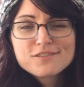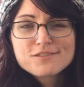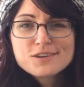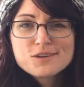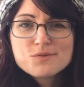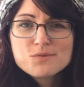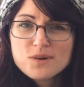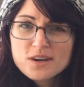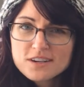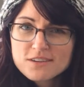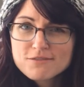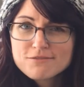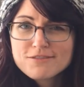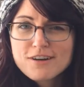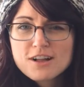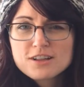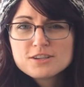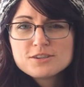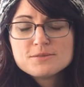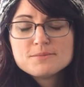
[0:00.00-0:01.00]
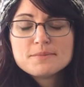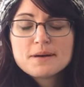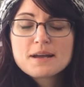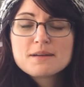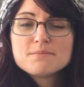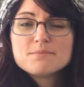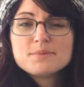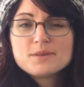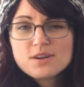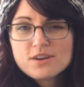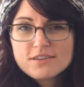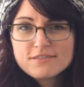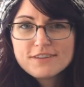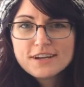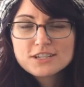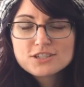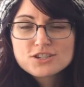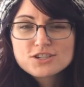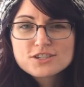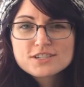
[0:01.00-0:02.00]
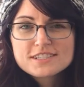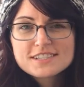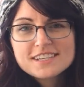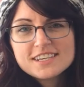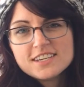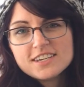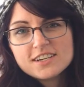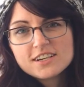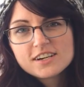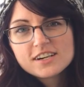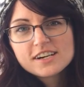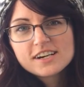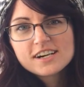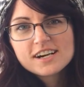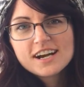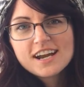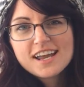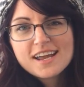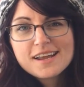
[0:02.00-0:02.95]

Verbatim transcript: if you want to follow my beer adventures here